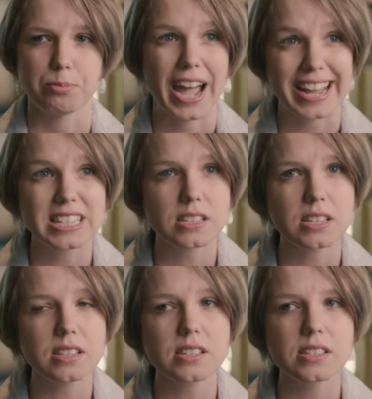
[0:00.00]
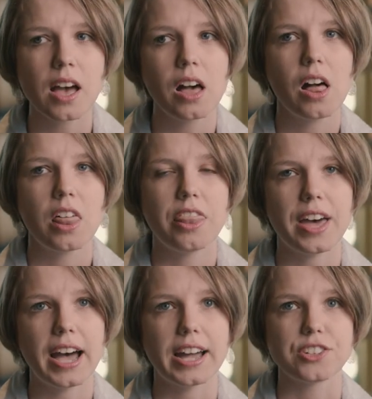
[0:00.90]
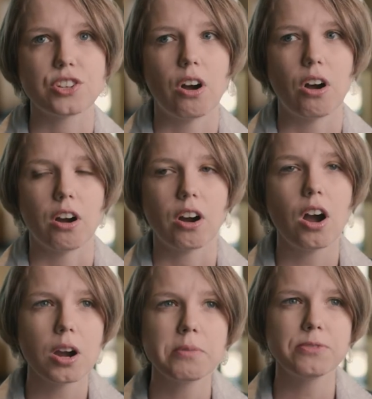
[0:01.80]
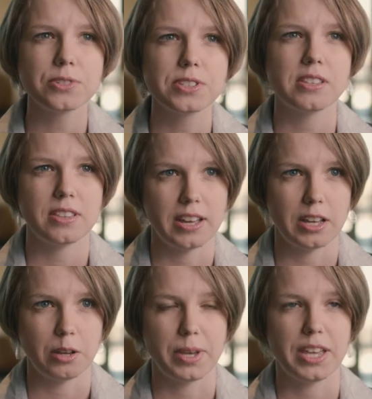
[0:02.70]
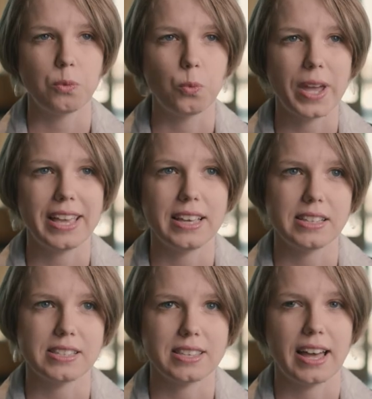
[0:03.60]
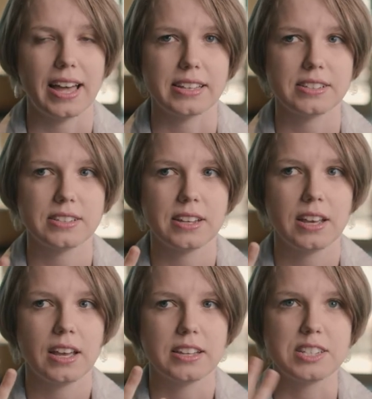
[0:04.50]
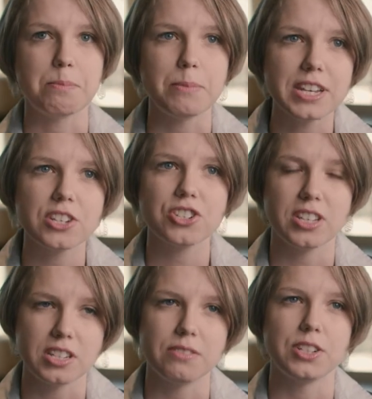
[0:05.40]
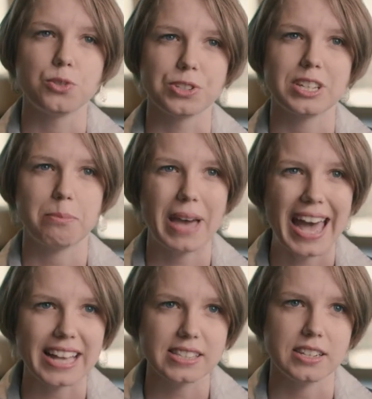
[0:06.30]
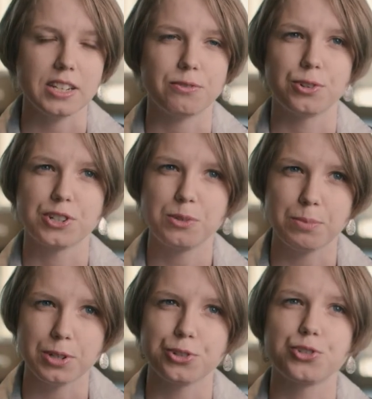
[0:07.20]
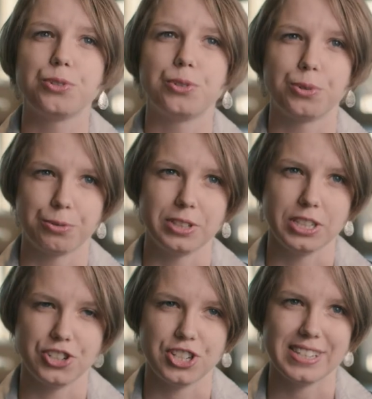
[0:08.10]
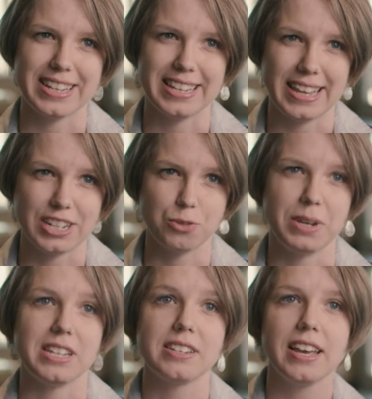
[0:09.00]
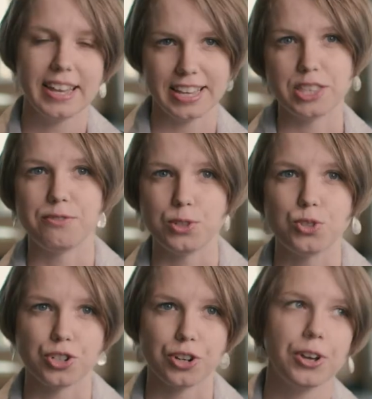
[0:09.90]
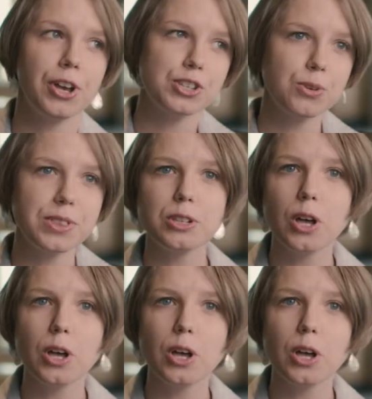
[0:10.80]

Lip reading: practices that are harmful to them in ways that diminish the individual's capacity for spiritual or religious engagement in the future. So at the